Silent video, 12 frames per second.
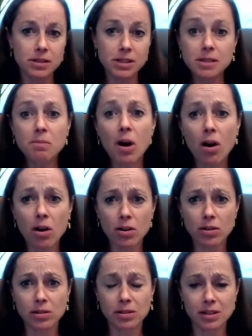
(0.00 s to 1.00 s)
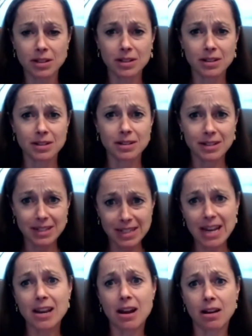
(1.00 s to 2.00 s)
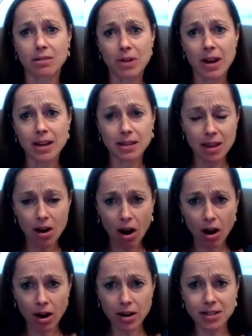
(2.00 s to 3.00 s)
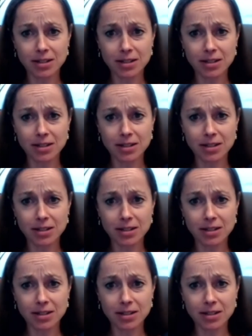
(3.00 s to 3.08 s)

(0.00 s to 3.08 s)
small data, right? There aren't